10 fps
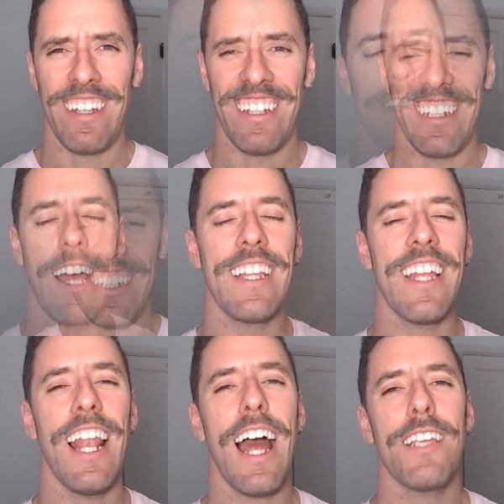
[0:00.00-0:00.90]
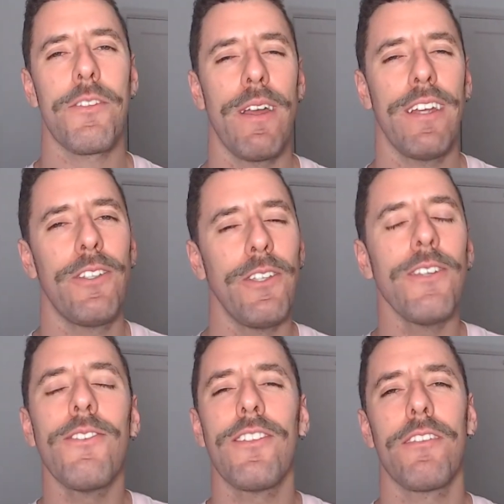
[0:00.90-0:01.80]
Good. And the last way to
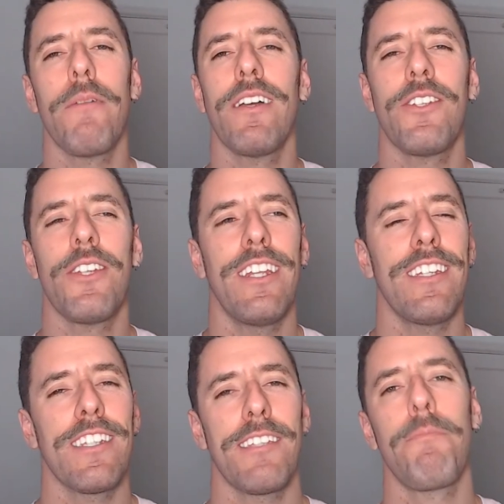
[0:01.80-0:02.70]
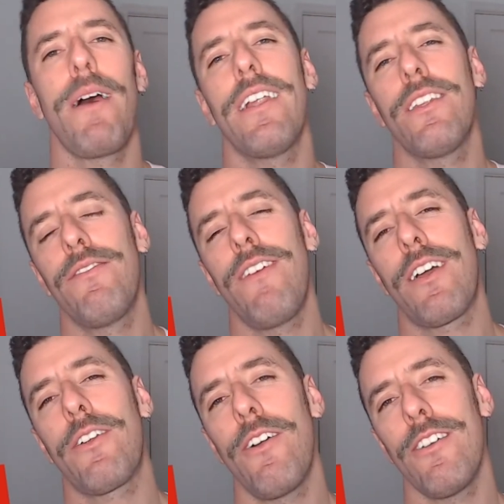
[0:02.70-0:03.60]
use this machine is as a part of a
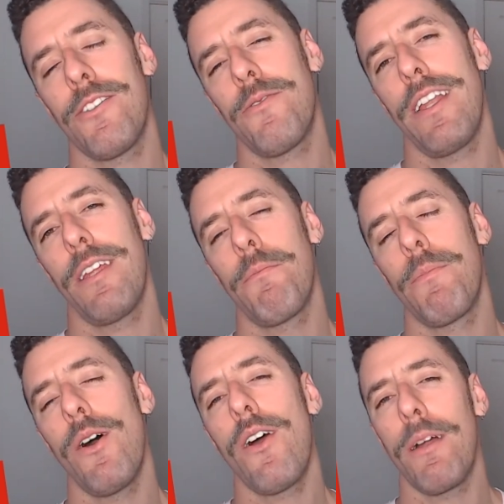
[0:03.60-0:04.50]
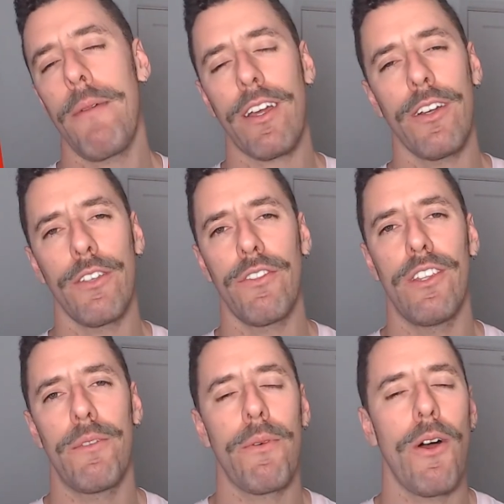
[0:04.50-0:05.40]
cross-training program, a CrossFit
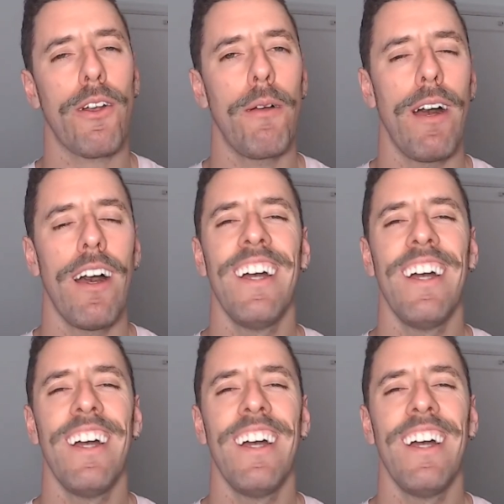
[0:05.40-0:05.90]
program, a